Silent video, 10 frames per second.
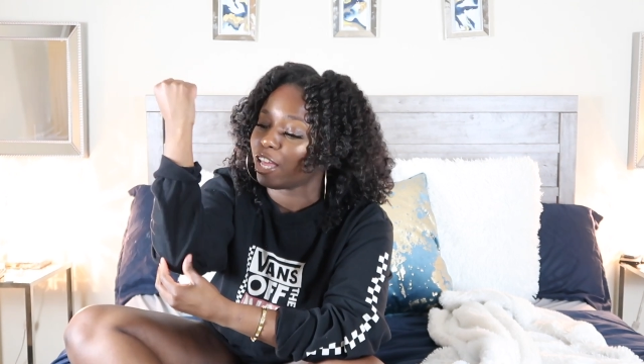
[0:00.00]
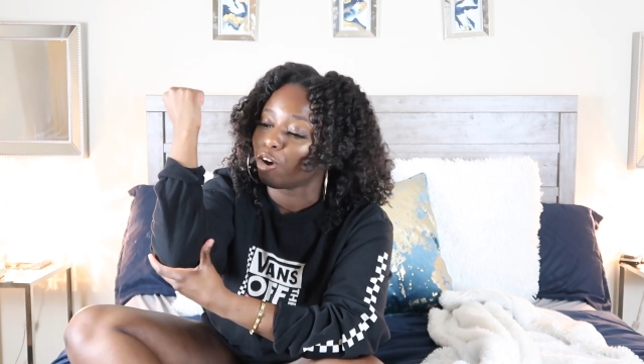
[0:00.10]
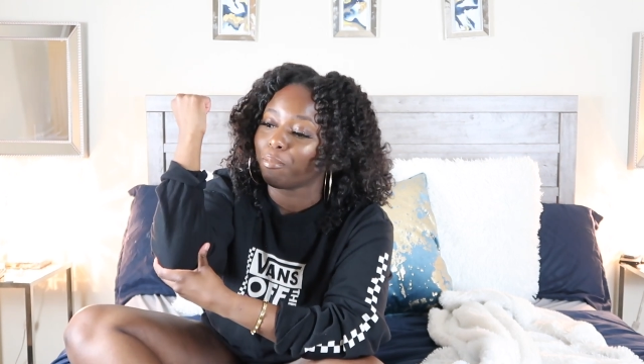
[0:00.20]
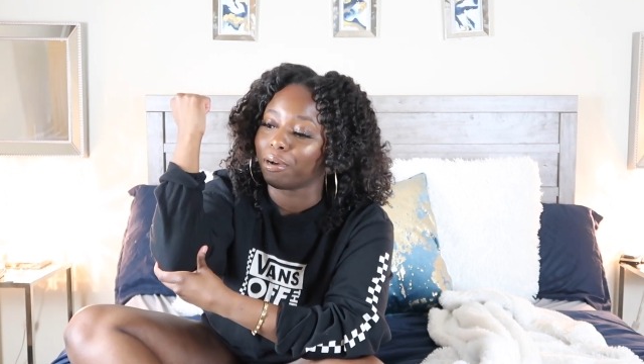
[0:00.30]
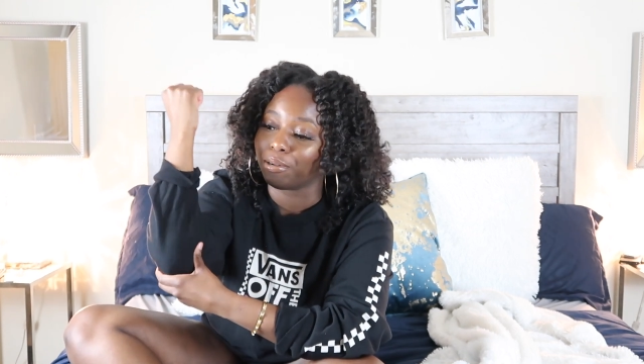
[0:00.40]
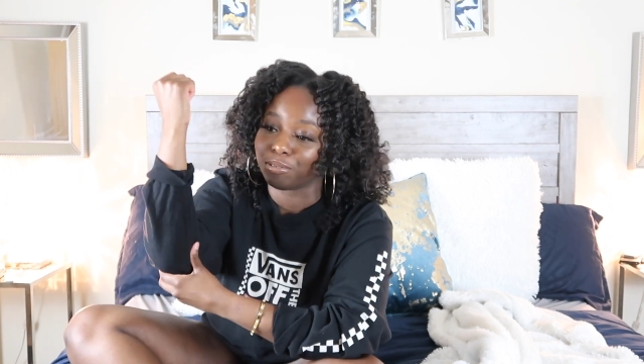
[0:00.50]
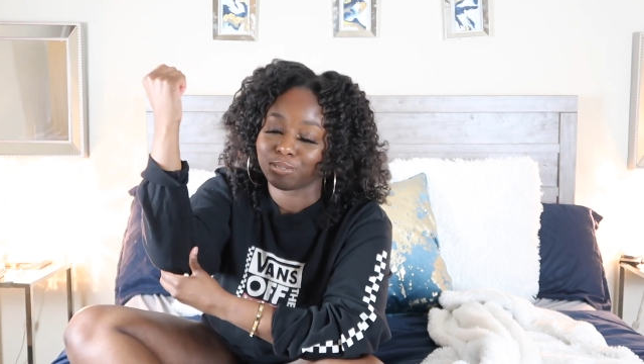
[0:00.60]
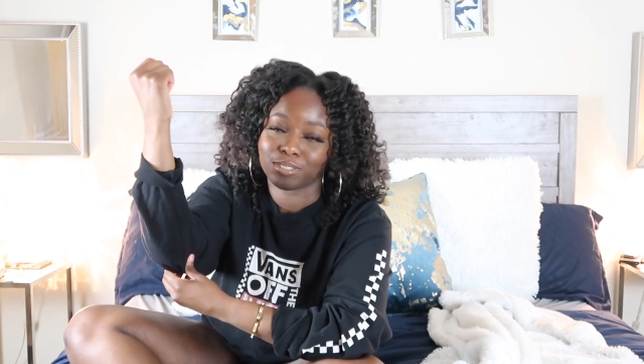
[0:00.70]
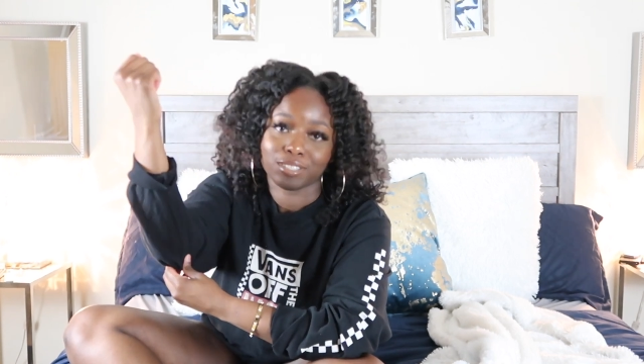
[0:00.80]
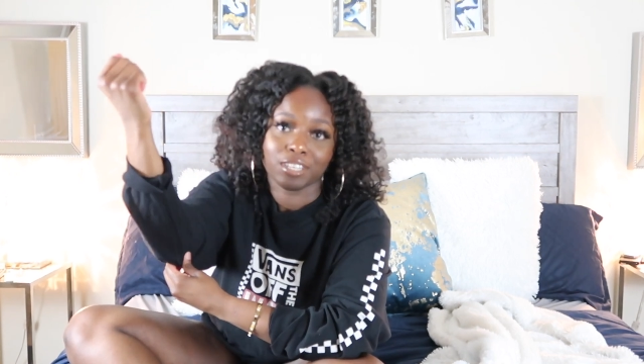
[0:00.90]

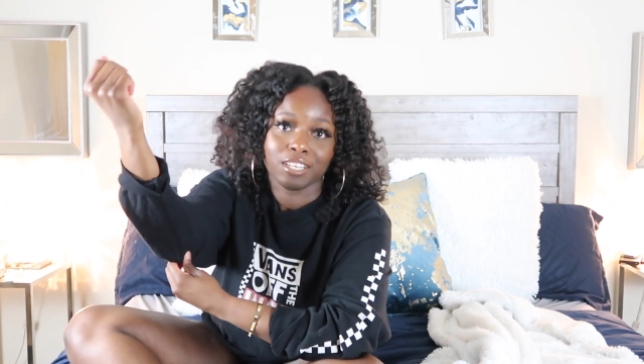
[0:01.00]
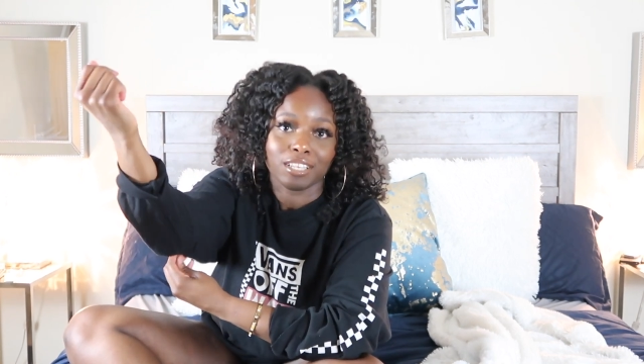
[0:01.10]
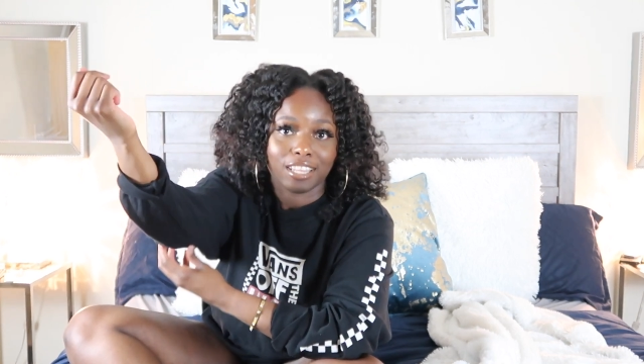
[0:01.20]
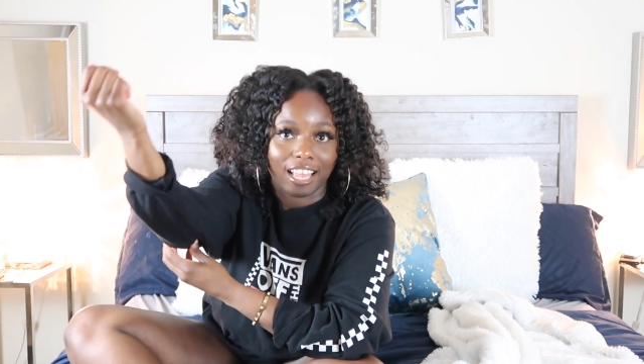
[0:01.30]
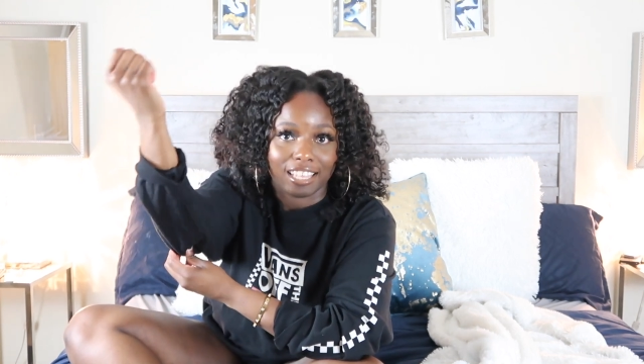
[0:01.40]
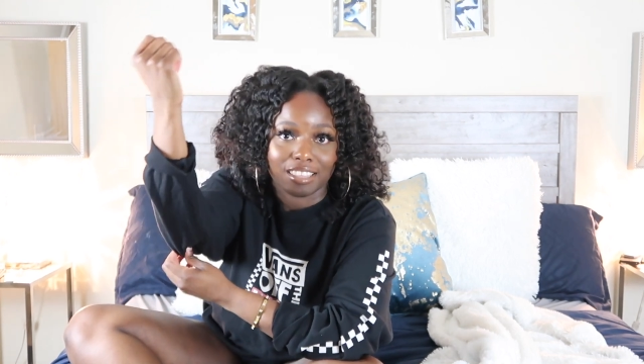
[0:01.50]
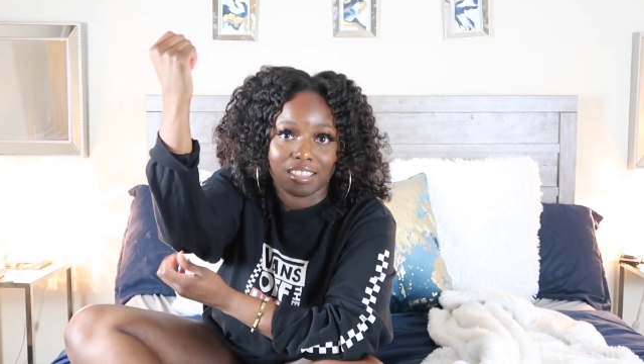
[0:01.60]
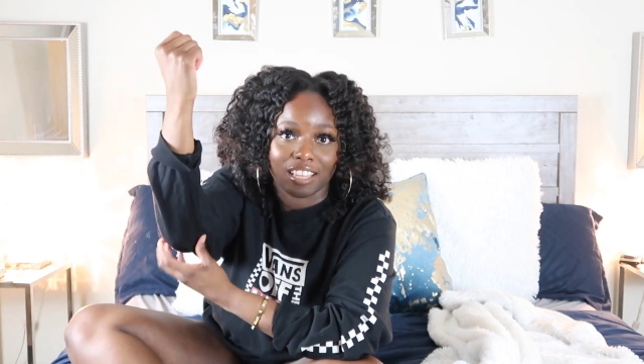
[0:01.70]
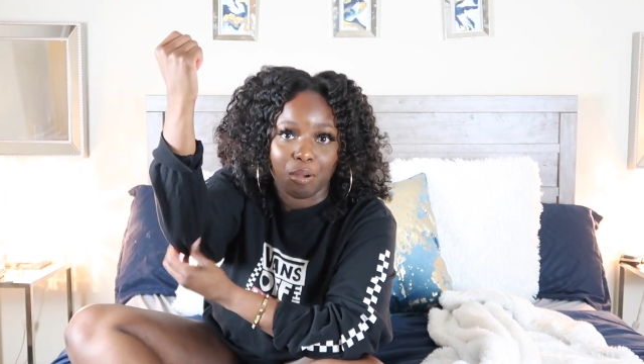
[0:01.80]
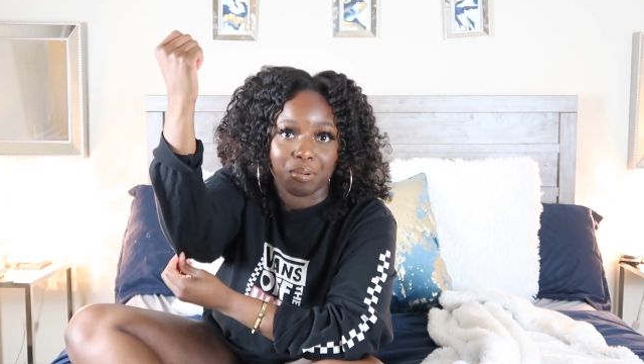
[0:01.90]
elbows, like
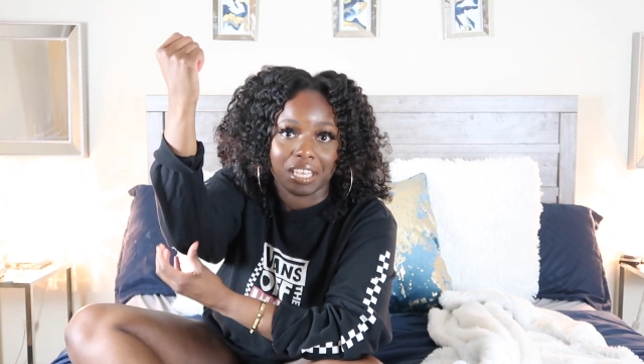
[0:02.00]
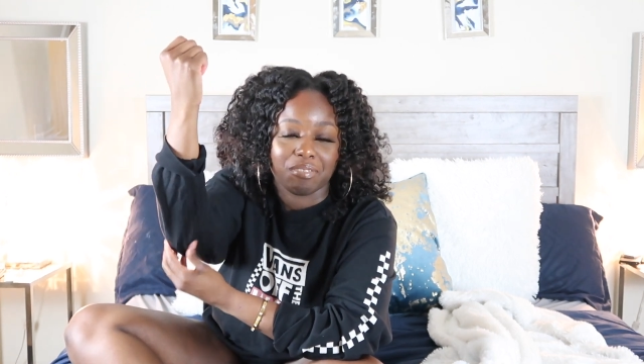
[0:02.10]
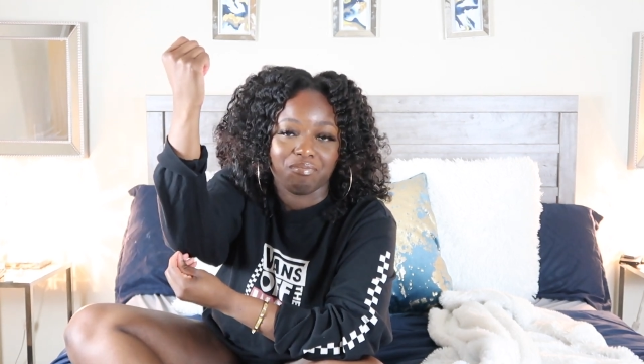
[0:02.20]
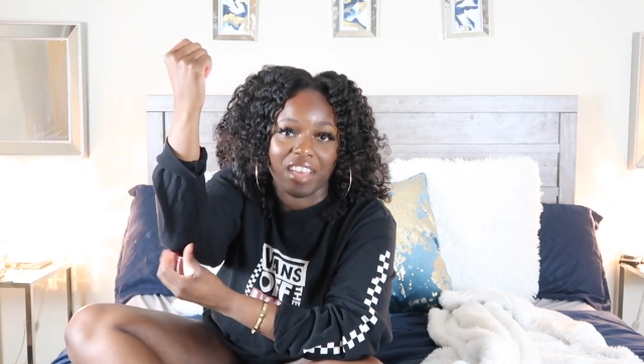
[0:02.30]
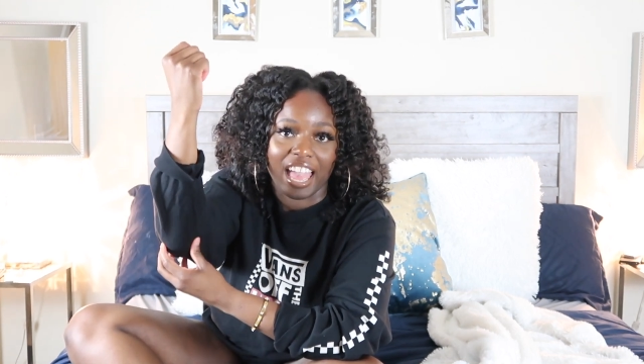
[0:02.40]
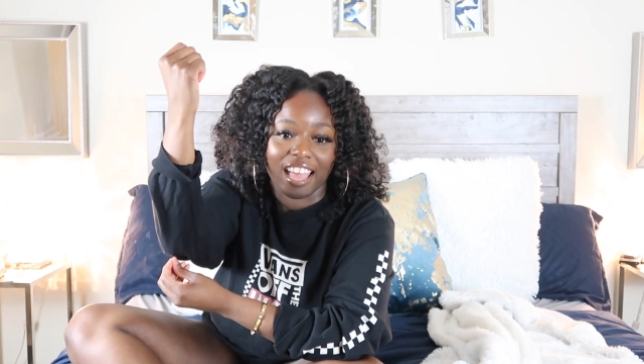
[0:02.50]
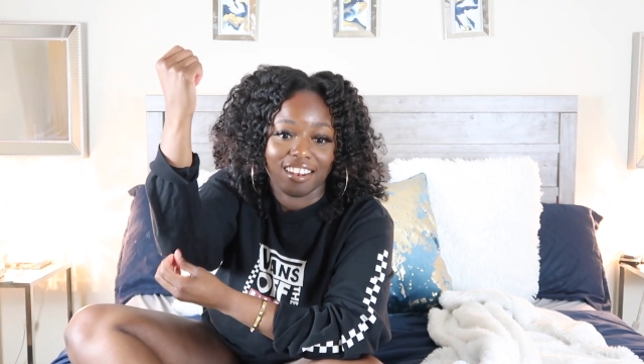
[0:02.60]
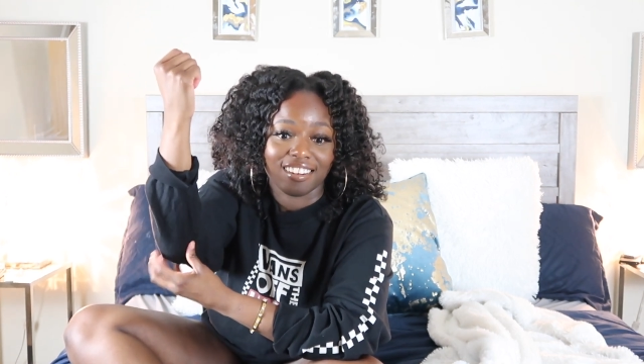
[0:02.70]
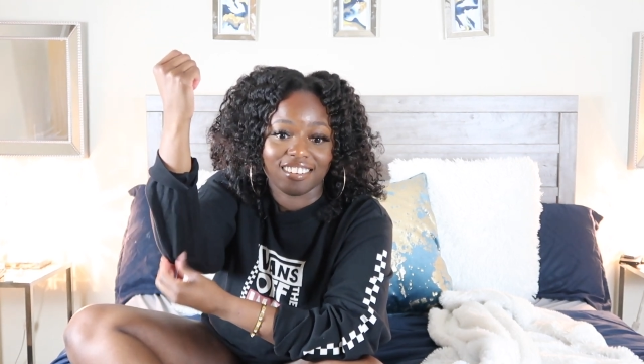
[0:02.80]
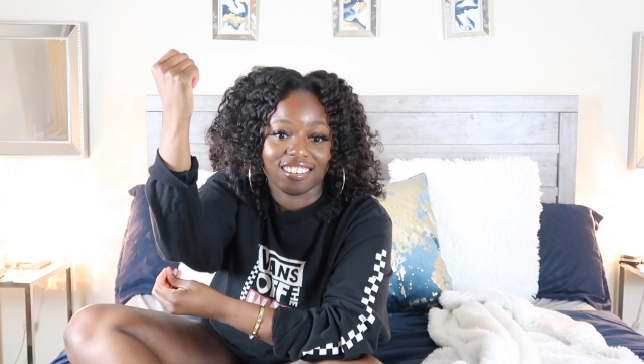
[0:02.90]
they would get fat.